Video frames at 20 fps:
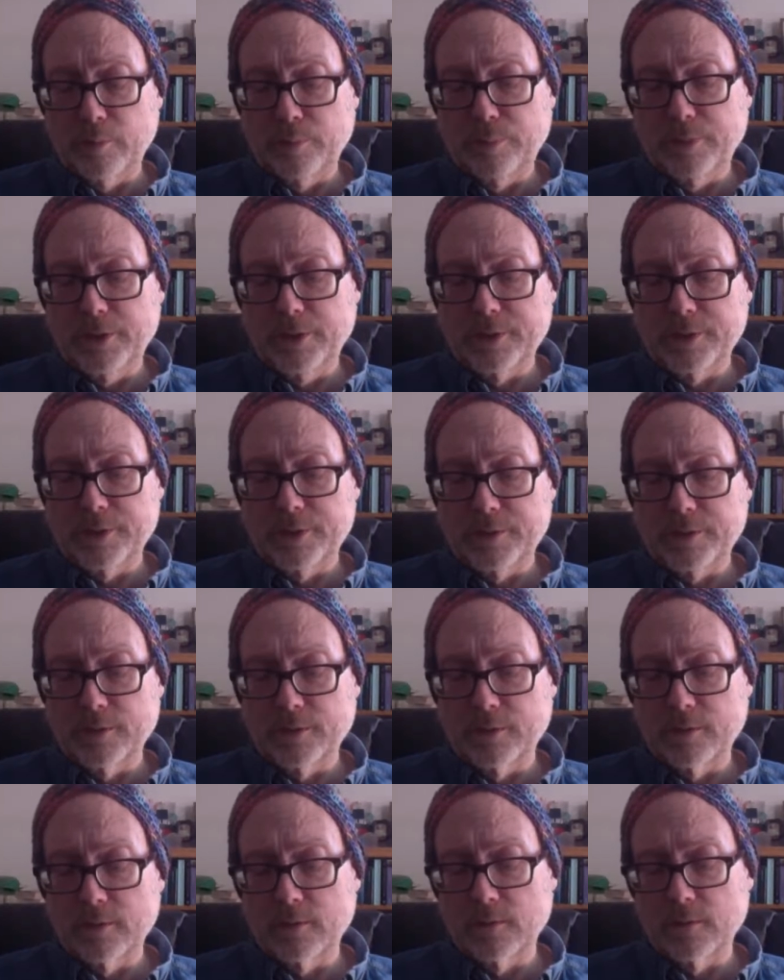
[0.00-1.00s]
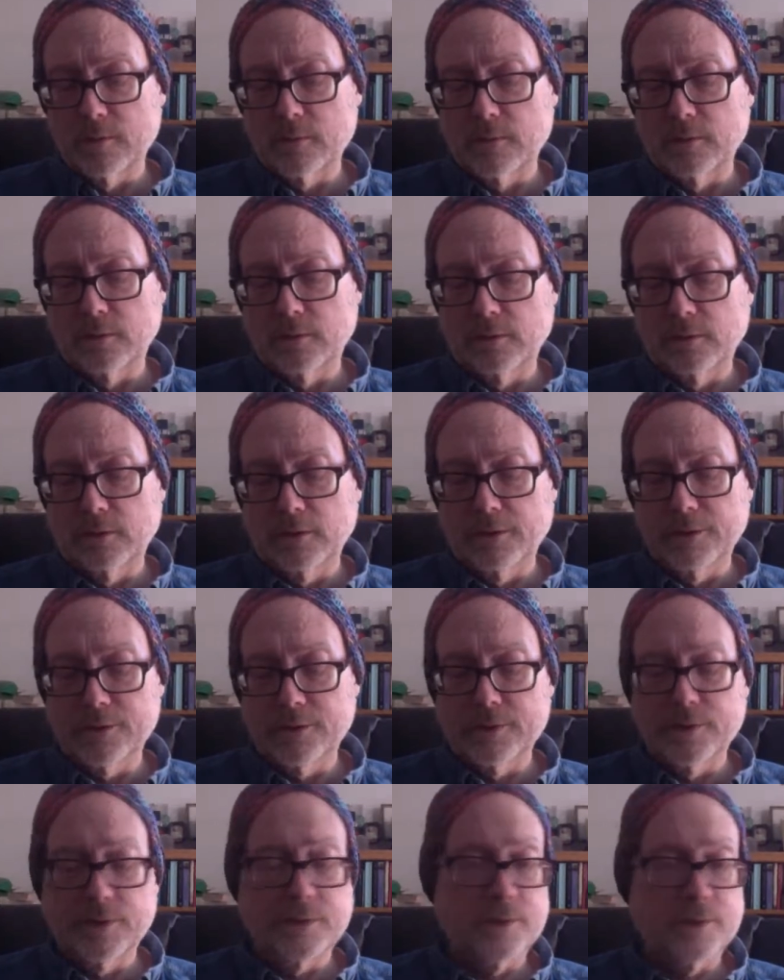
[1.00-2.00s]
But it's
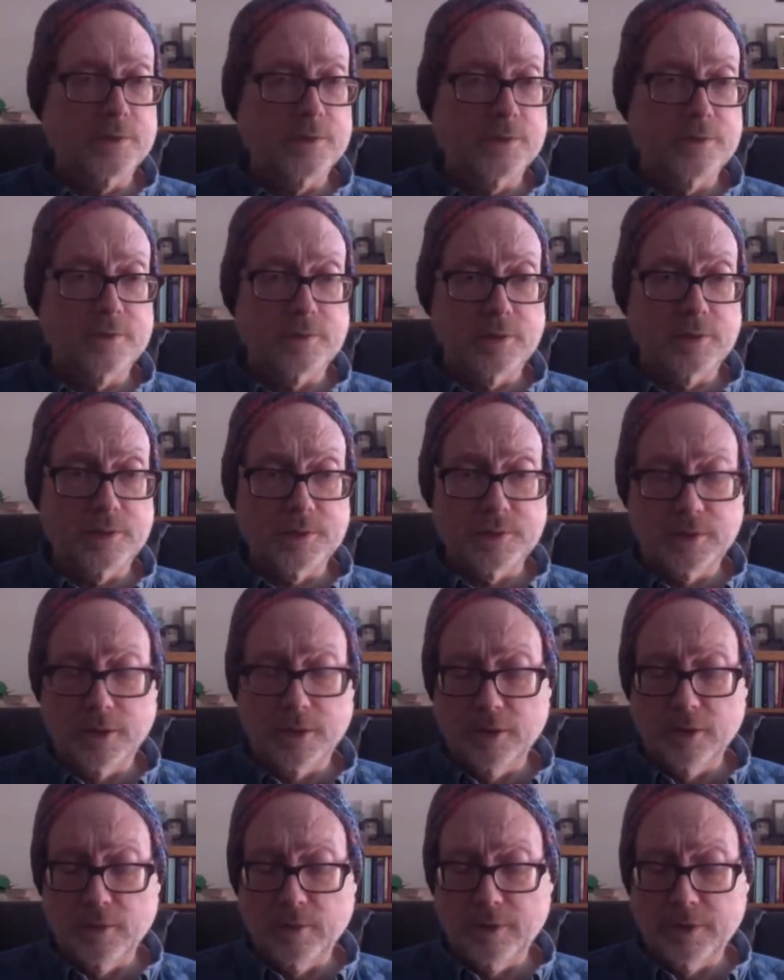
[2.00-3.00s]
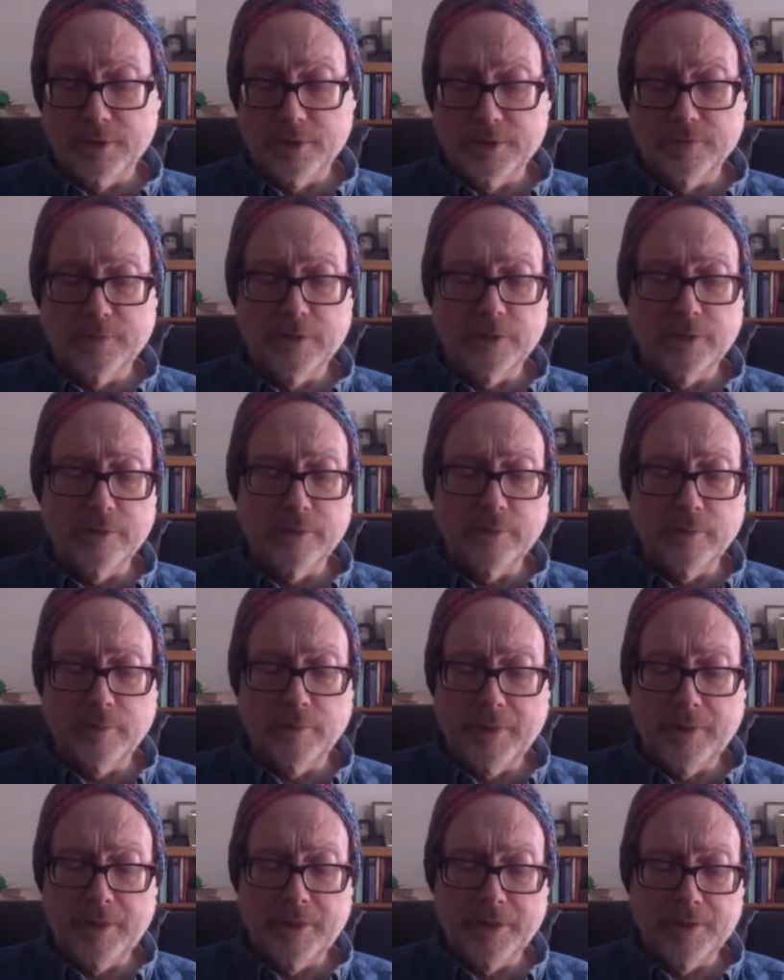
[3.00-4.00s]
not that interesting anyway. It's a very
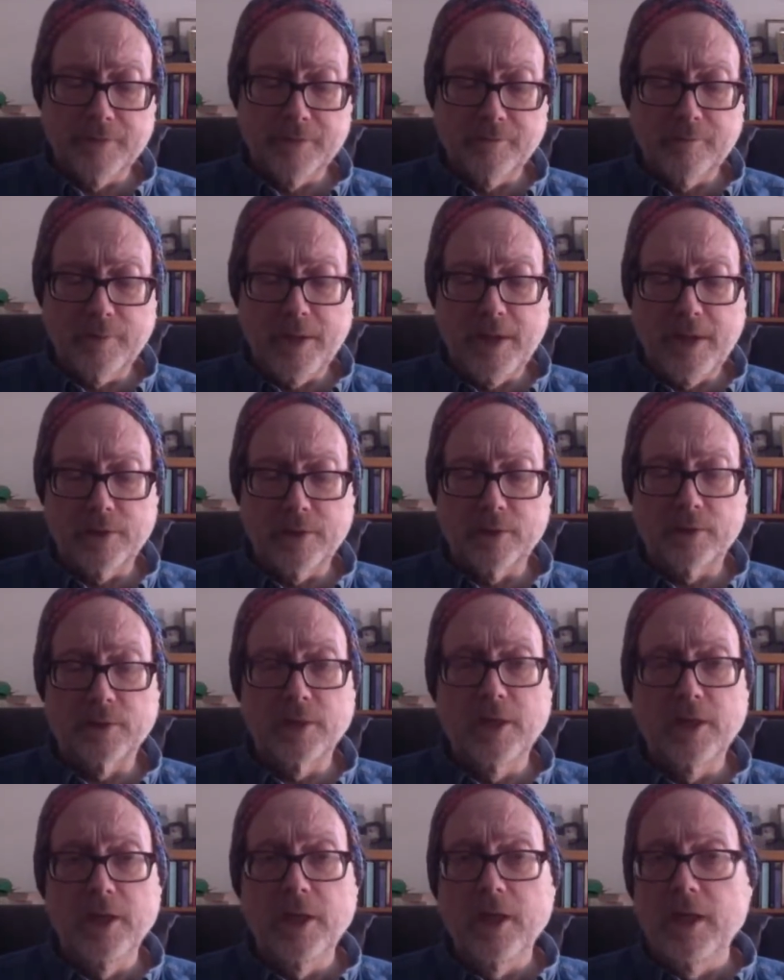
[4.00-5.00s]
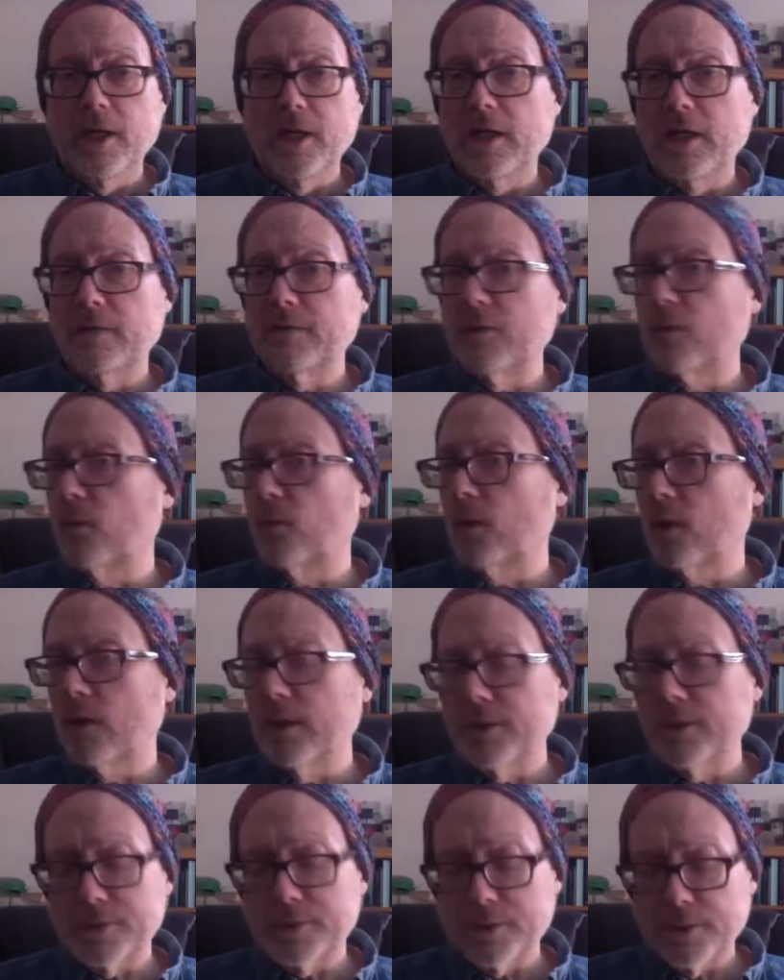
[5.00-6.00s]
repetitive pattern. If it
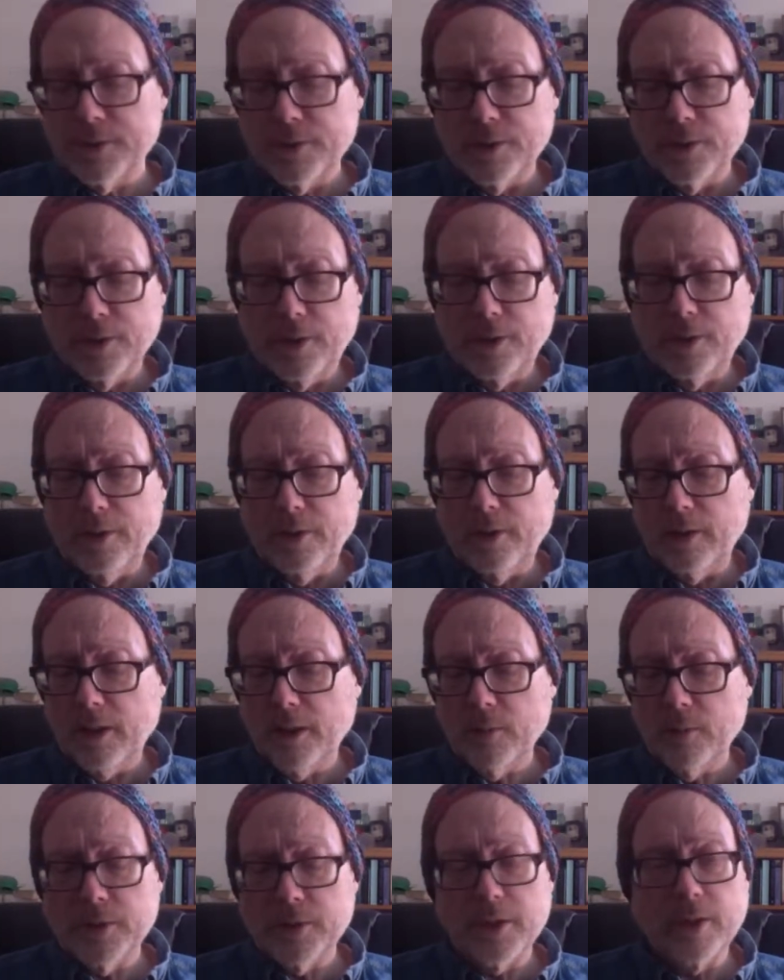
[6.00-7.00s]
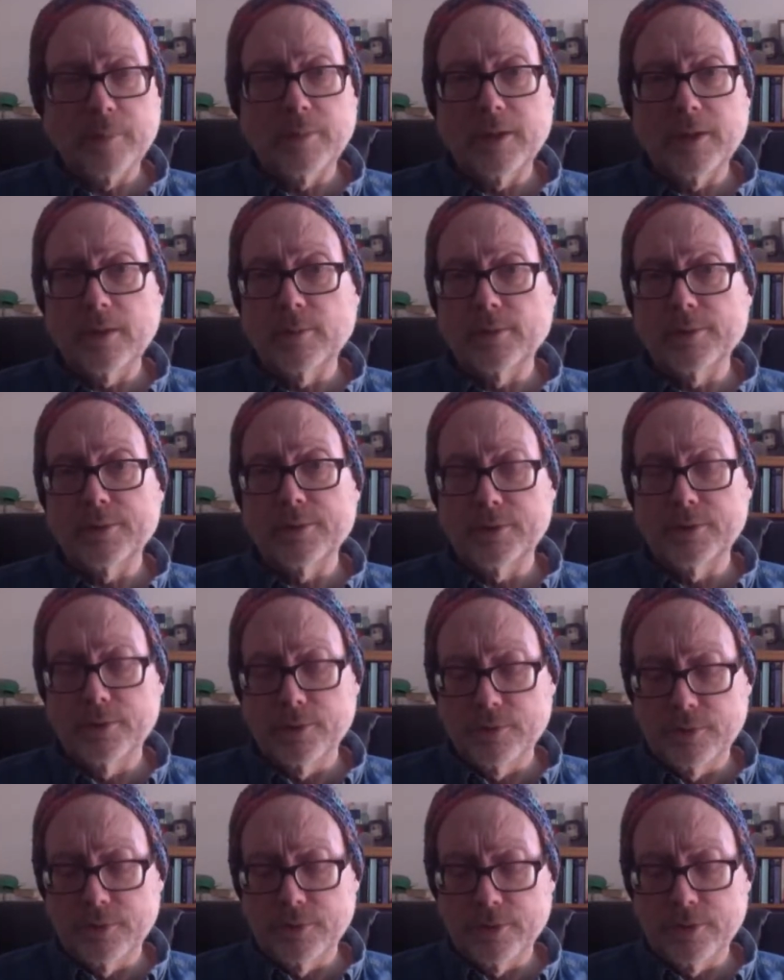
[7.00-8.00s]
weren't, I would not be able to
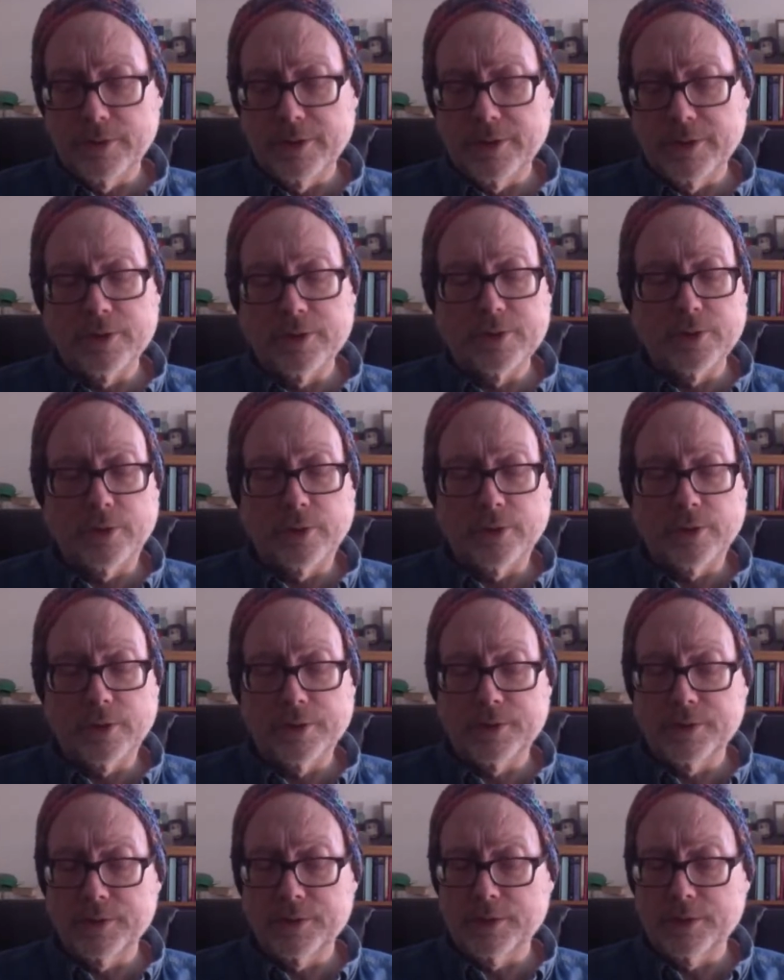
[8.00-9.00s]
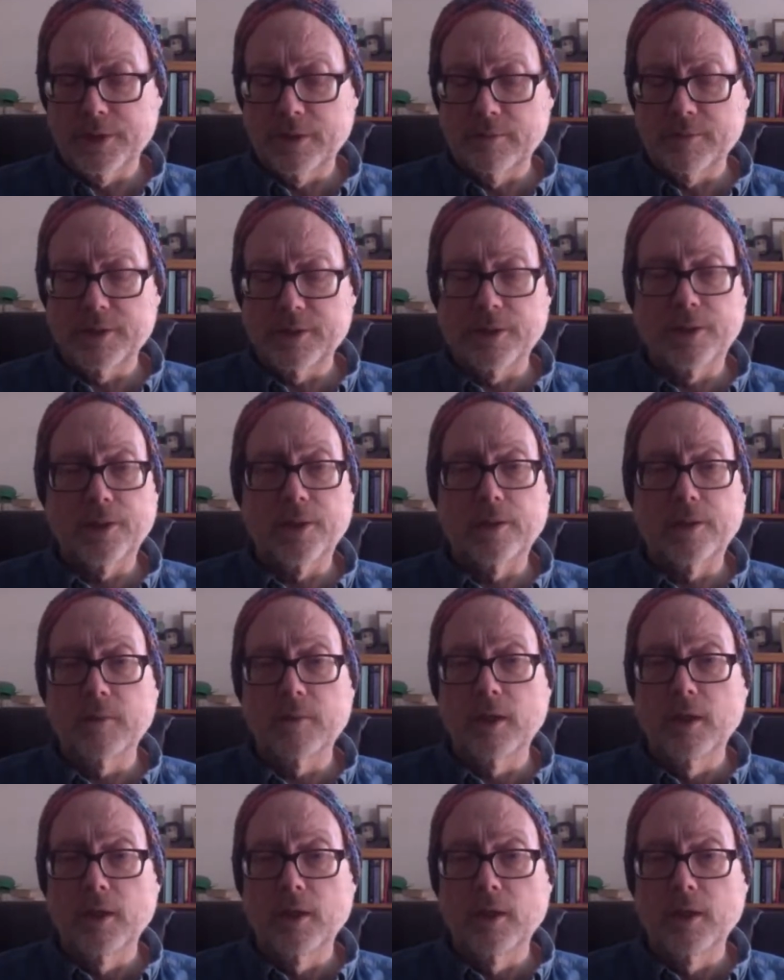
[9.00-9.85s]
do it and talk at the same time.